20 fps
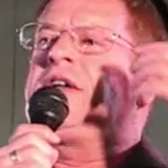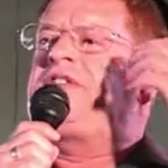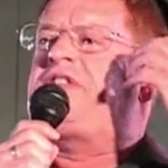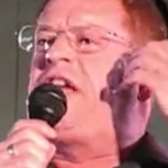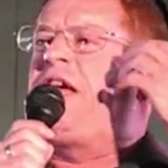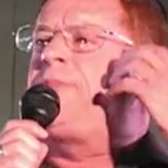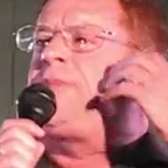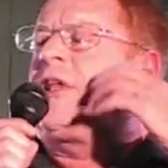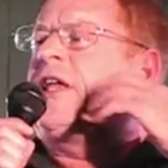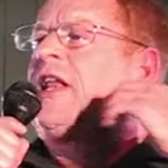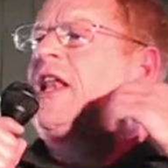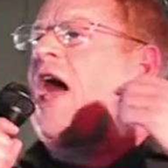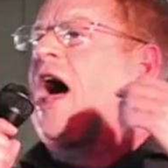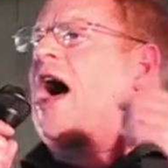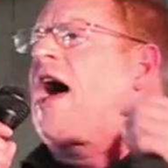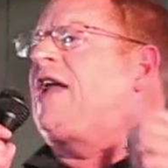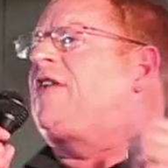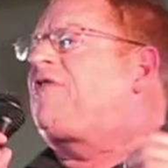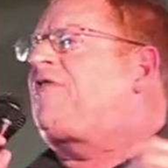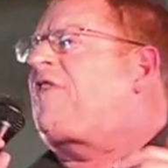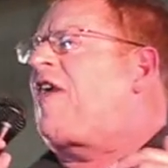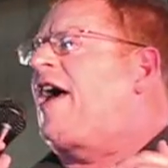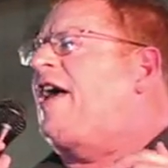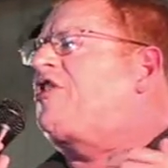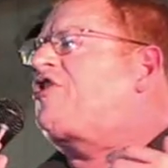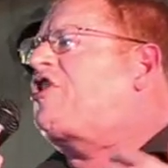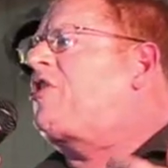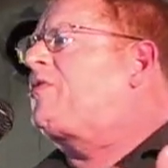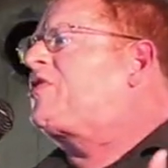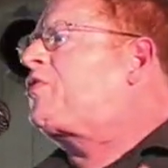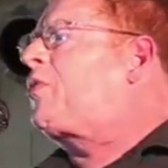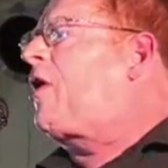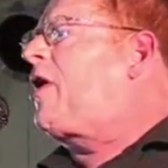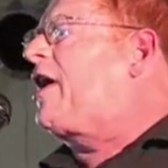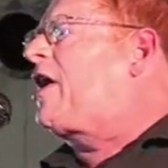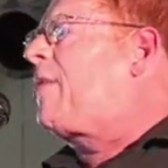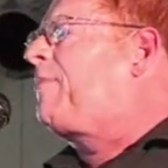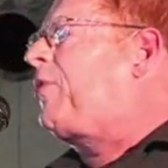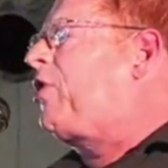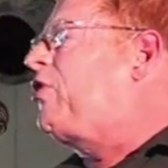Deeply lined face. She was
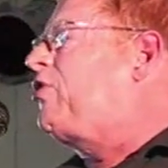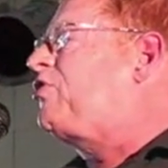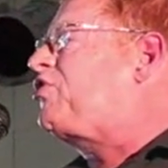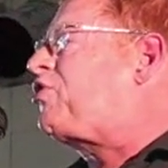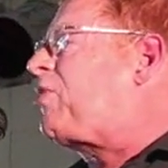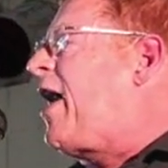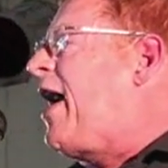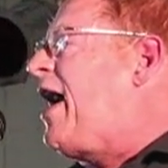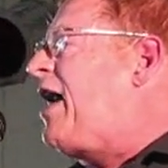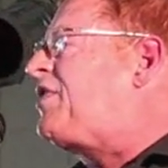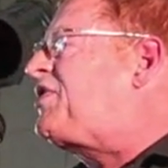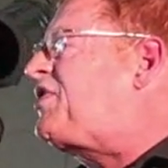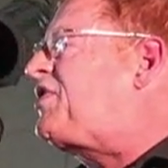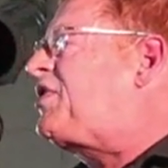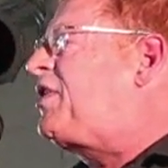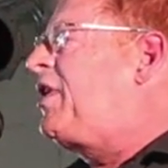wearing a blue dress.